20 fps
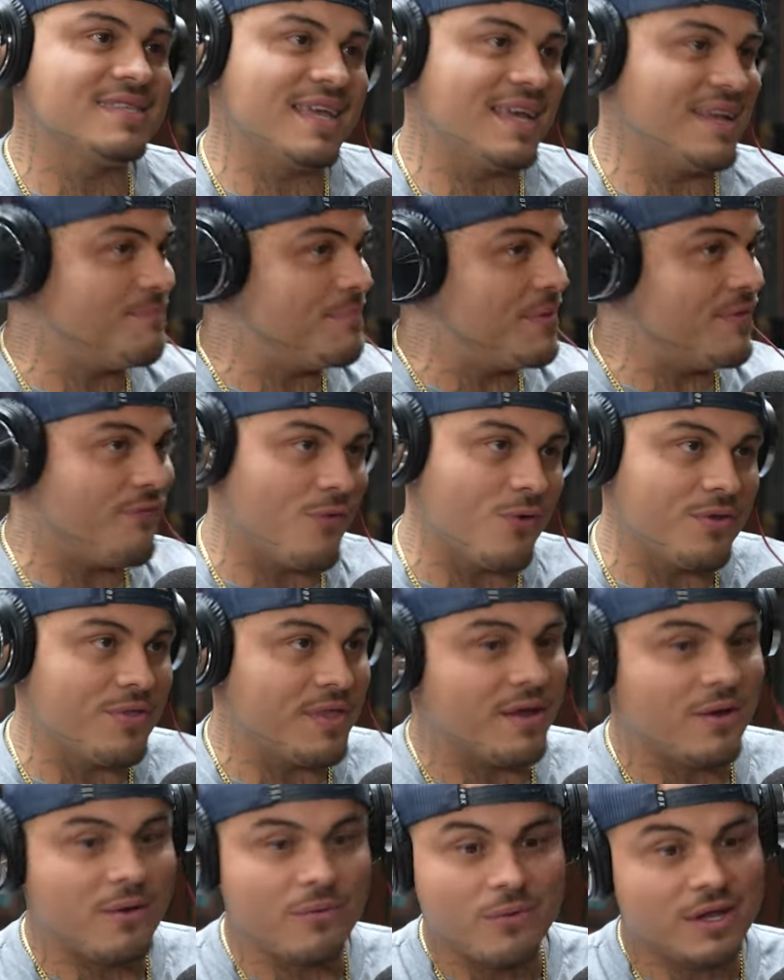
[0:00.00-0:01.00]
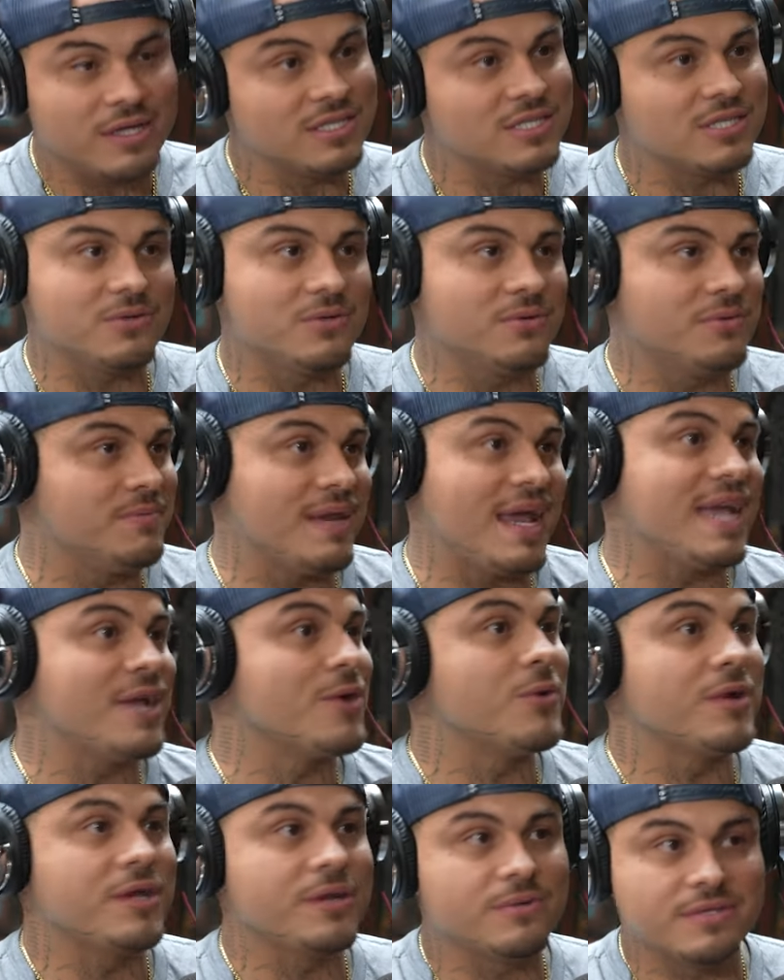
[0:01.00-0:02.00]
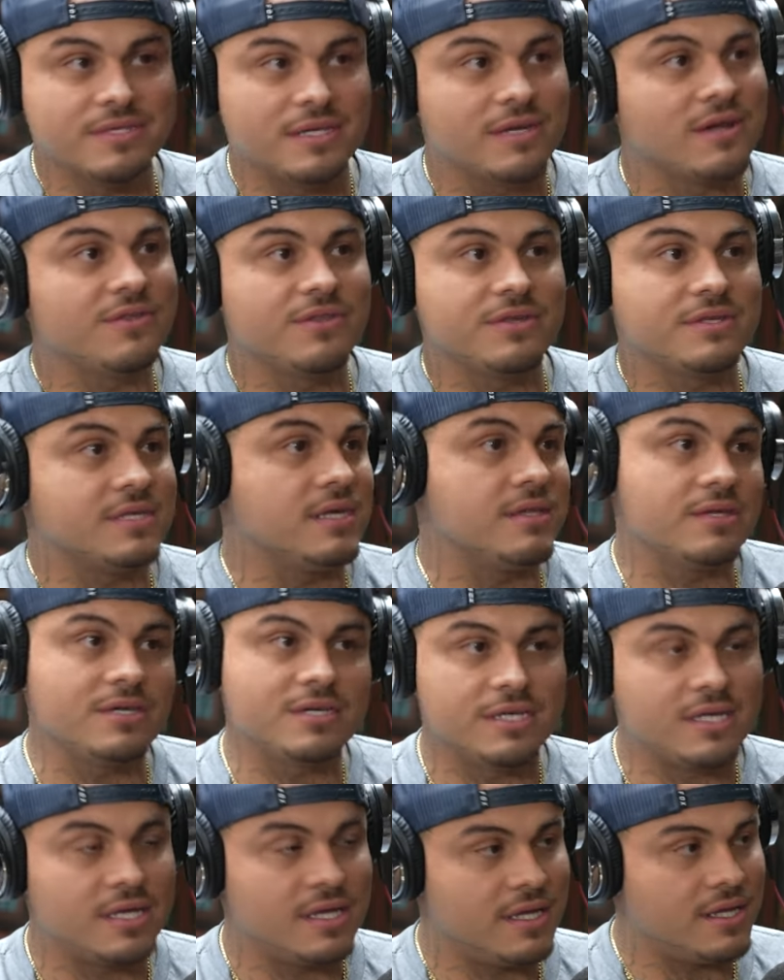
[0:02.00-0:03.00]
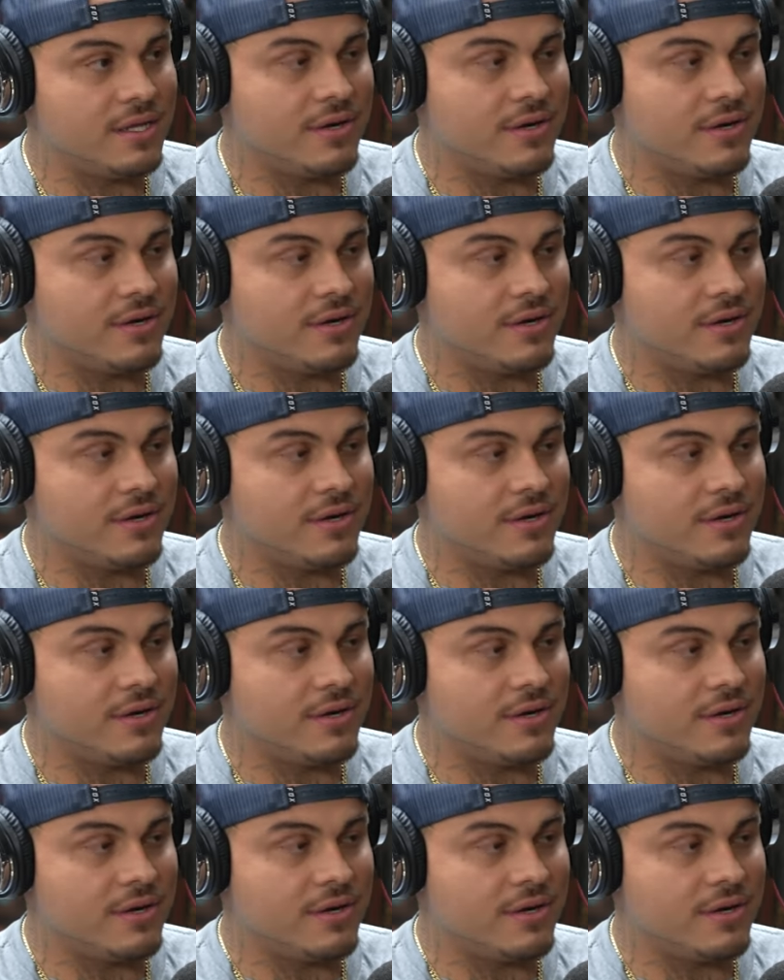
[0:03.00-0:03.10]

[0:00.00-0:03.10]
Like before they go run to NyQuil and all this other shit.